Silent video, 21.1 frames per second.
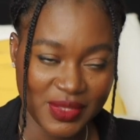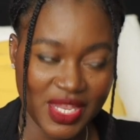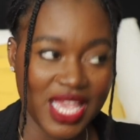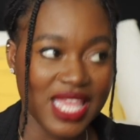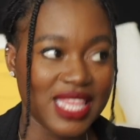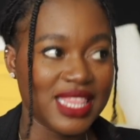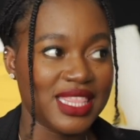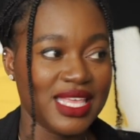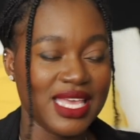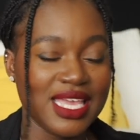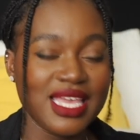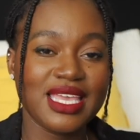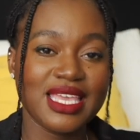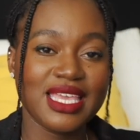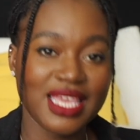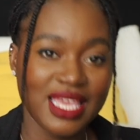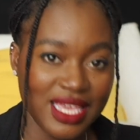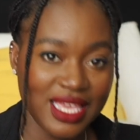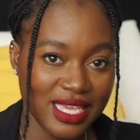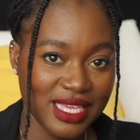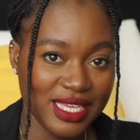
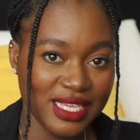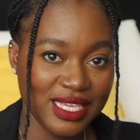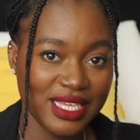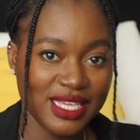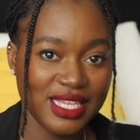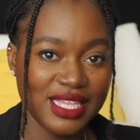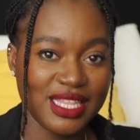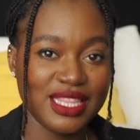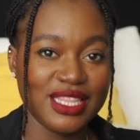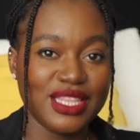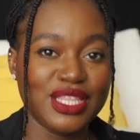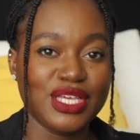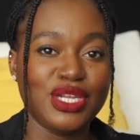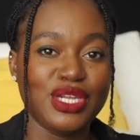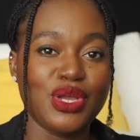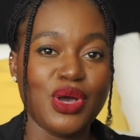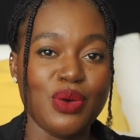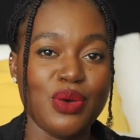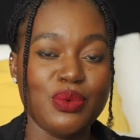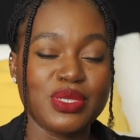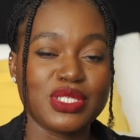the
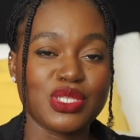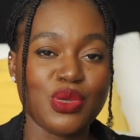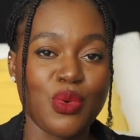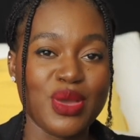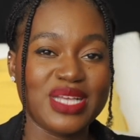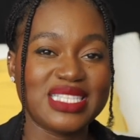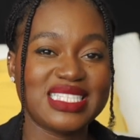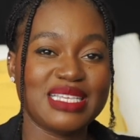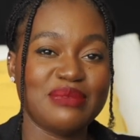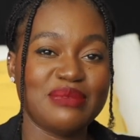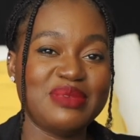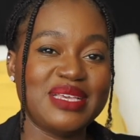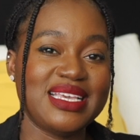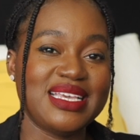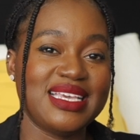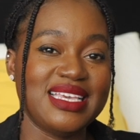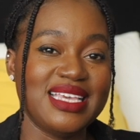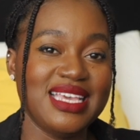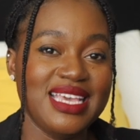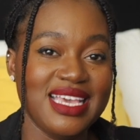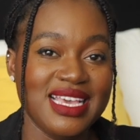loan was going to
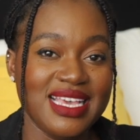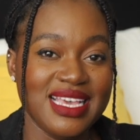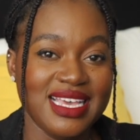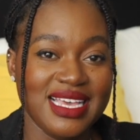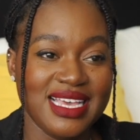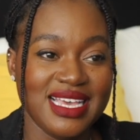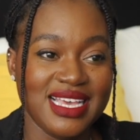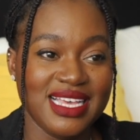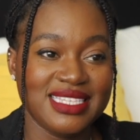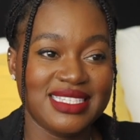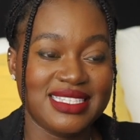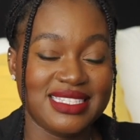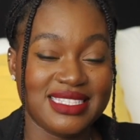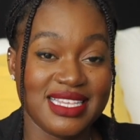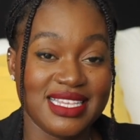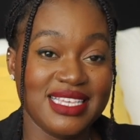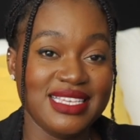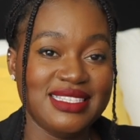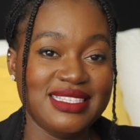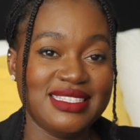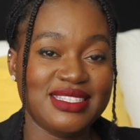be
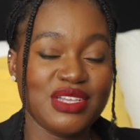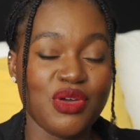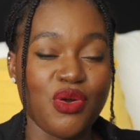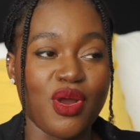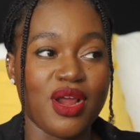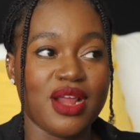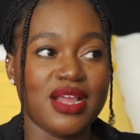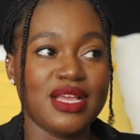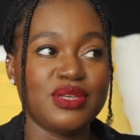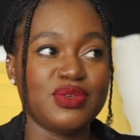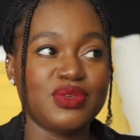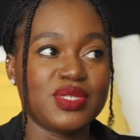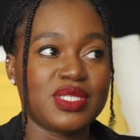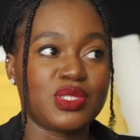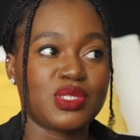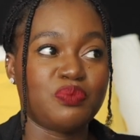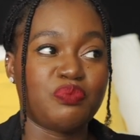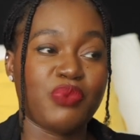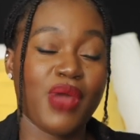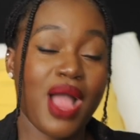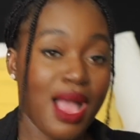ceased, or it
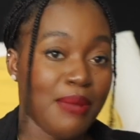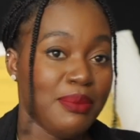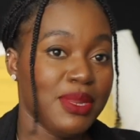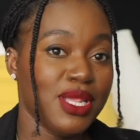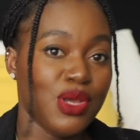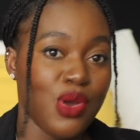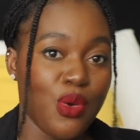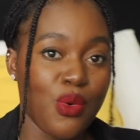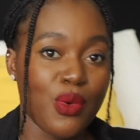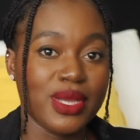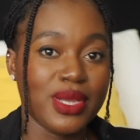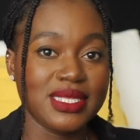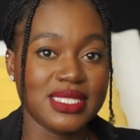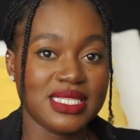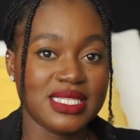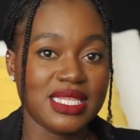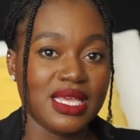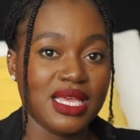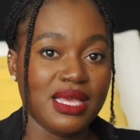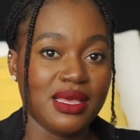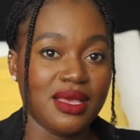was probably going
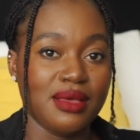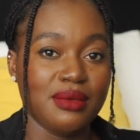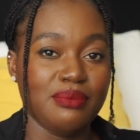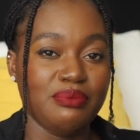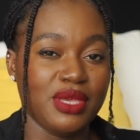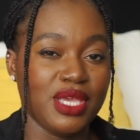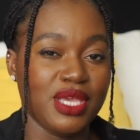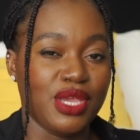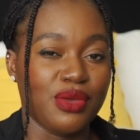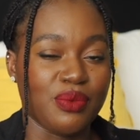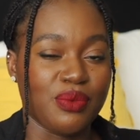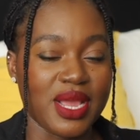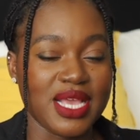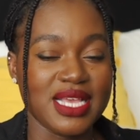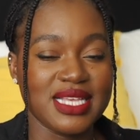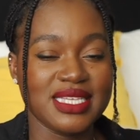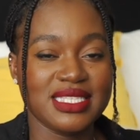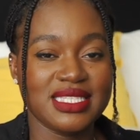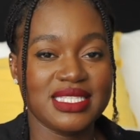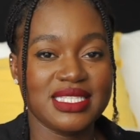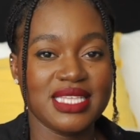to be
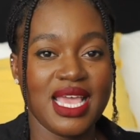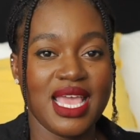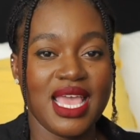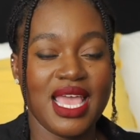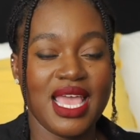erased